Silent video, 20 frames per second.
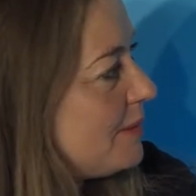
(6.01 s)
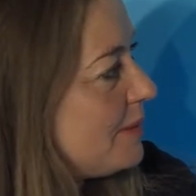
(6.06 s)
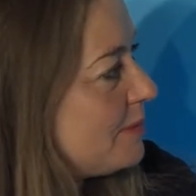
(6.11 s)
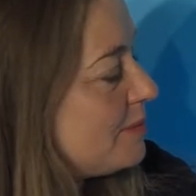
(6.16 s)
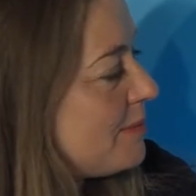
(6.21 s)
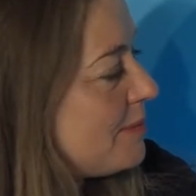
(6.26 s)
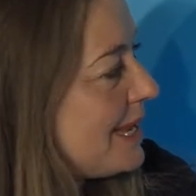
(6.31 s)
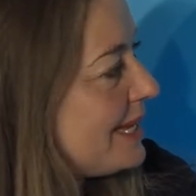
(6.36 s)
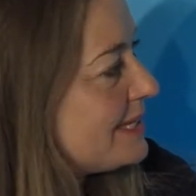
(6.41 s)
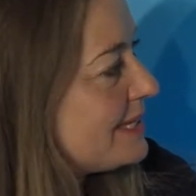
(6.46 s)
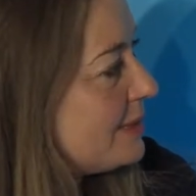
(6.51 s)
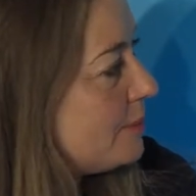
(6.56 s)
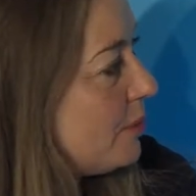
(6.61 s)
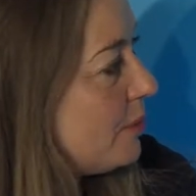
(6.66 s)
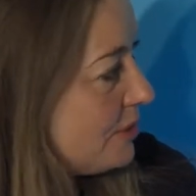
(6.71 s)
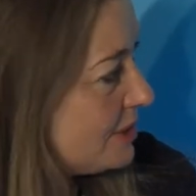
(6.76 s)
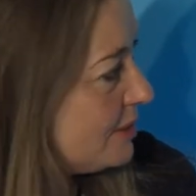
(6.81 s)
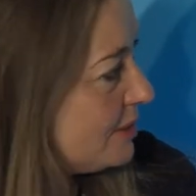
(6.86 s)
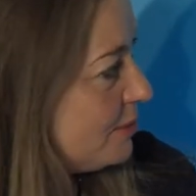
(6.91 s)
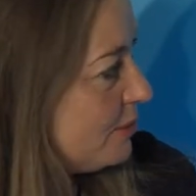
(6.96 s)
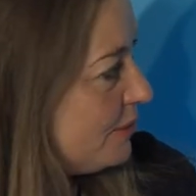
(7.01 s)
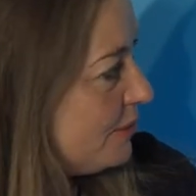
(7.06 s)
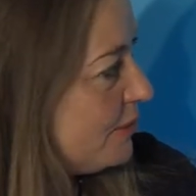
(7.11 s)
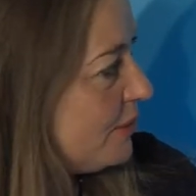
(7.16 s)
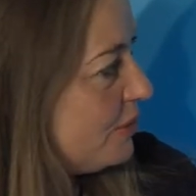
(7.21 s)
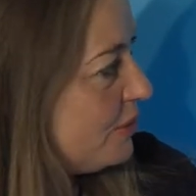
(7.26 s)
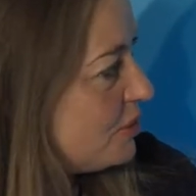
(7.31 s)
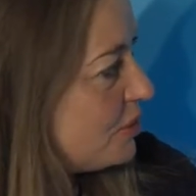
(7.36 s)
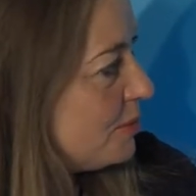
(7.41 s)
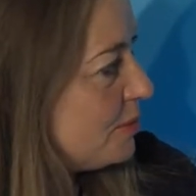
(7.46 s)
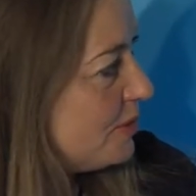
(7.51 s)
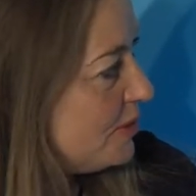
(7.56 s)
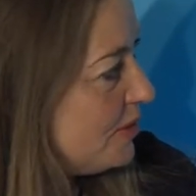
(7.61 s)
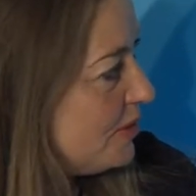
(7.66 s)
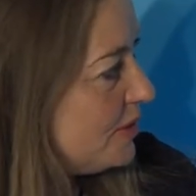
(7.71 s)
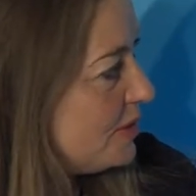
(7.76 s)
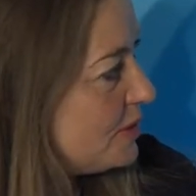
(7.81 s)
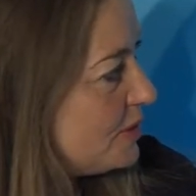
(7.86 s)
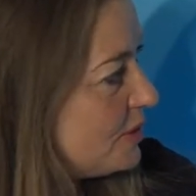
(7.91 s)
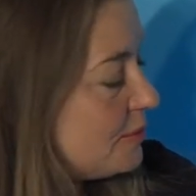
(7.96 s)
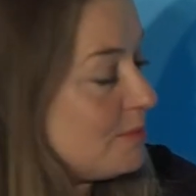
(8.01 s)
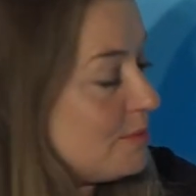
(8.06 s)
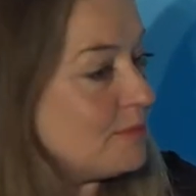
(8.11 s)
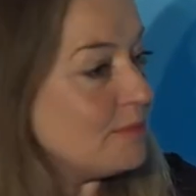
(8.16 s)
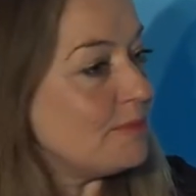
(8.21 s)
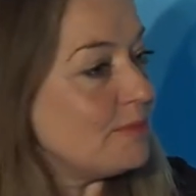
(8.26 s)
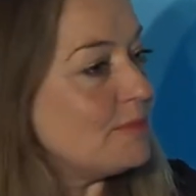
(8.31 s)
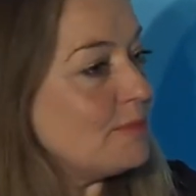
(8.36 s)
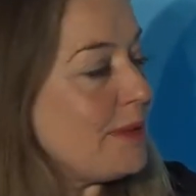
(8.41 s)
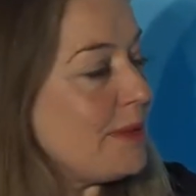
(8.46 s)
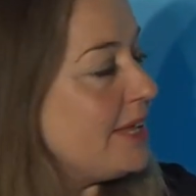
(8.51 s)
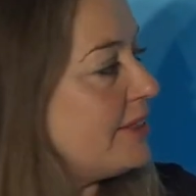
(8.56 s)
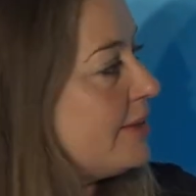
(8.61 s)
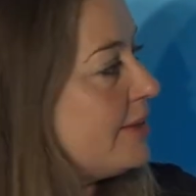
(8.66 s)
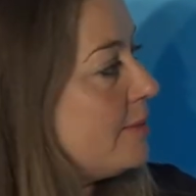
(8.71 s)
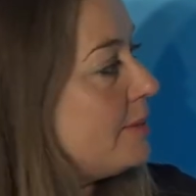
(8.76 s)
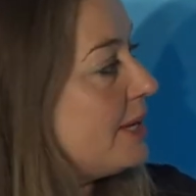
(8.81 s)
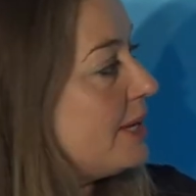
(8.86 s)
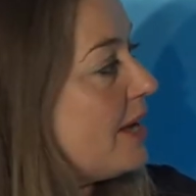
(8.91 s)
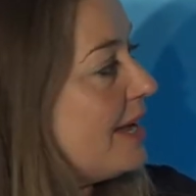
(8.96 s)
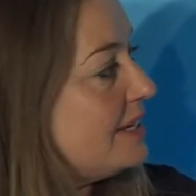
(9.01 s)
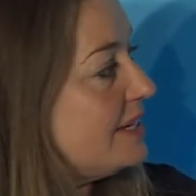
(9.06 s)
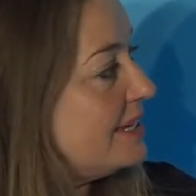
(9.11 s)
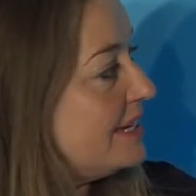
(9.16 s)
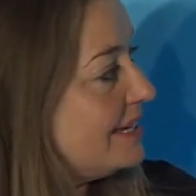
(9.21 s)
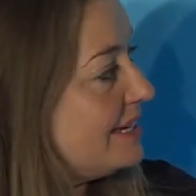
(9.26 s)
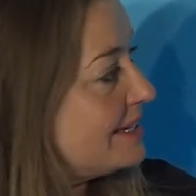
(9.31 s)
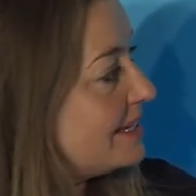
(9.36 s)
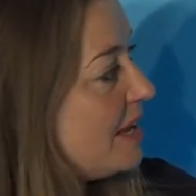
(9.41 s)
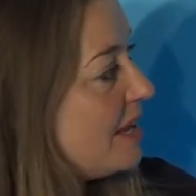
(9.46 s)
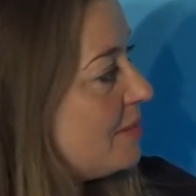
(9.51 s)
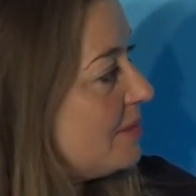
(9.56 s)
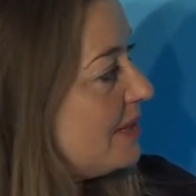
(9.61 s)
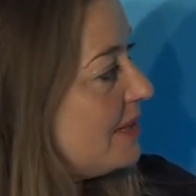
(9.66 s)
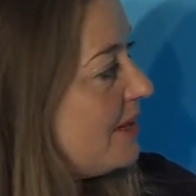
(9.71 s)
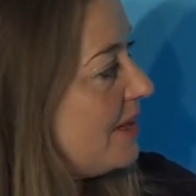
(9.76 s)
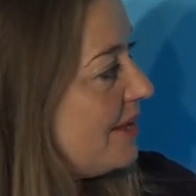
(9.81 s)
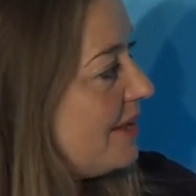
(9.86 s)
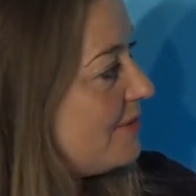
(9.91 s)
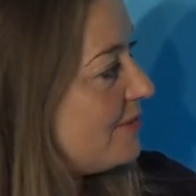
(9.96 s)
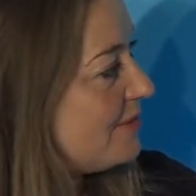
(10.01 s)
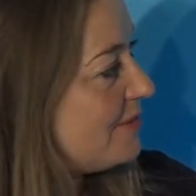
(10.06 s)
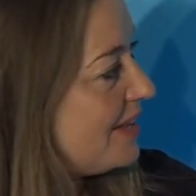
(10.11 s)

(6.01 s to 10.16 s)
makes it possible for entrepreneurs to make their big ideas come alive.